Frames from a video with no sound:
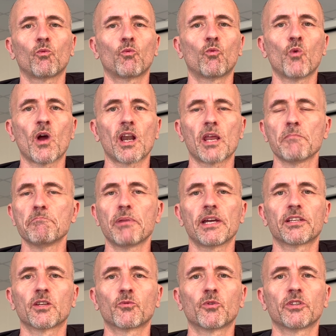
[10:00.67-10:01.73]
well
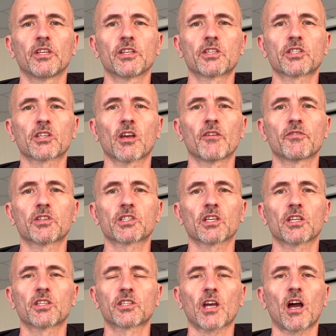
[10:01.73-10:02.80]
embedded within
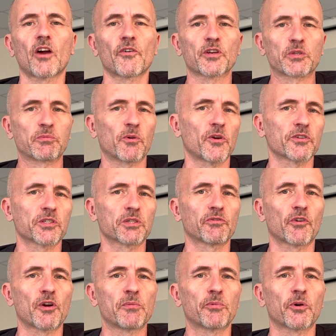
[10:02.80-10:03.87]
services. Our experience is
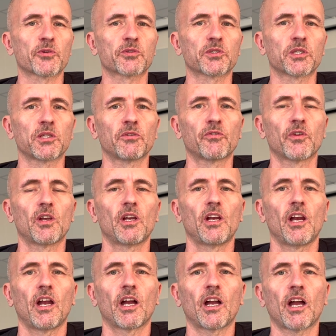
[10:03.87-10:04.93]
very positive
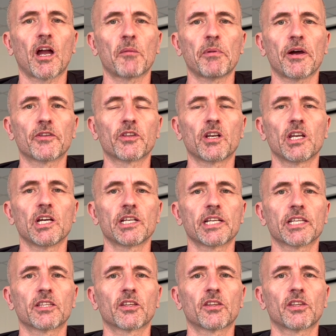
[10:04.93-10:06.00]
about the
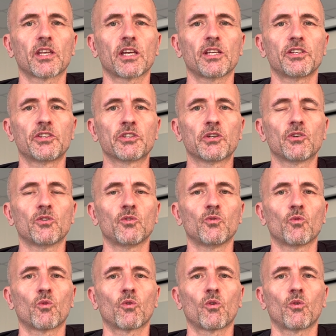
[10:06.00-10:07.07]
learning that they do
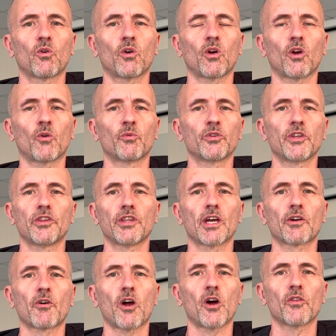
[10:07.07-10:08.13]
within
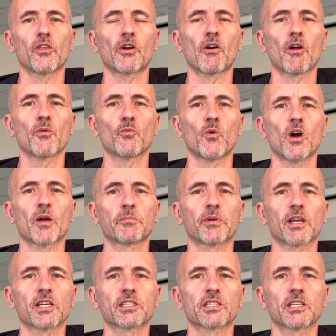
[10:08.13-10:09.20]
their own
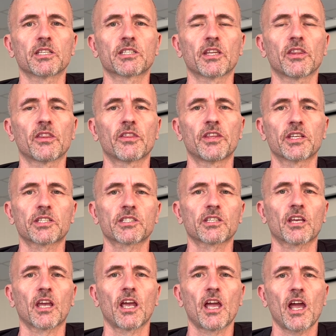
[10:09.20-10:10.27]
workplaces, and this
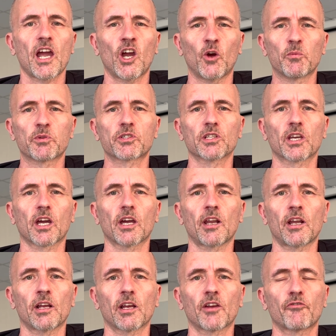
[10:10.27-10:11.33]
helps to
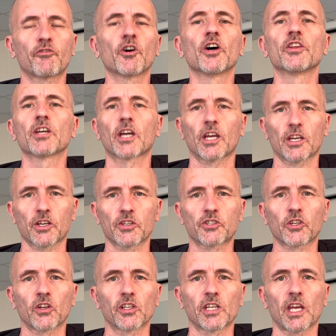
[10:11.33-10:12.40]
further
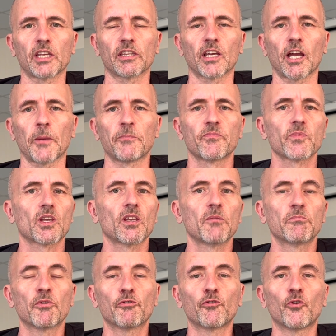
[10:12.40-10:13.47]
consolidate that
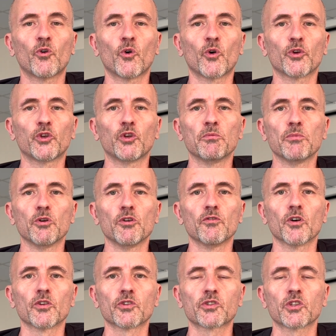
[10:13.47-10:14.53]
before you move
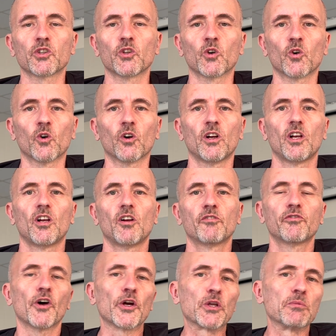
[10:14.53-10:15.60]
on to your
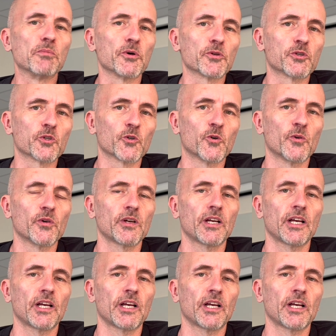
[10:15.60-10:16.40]
final module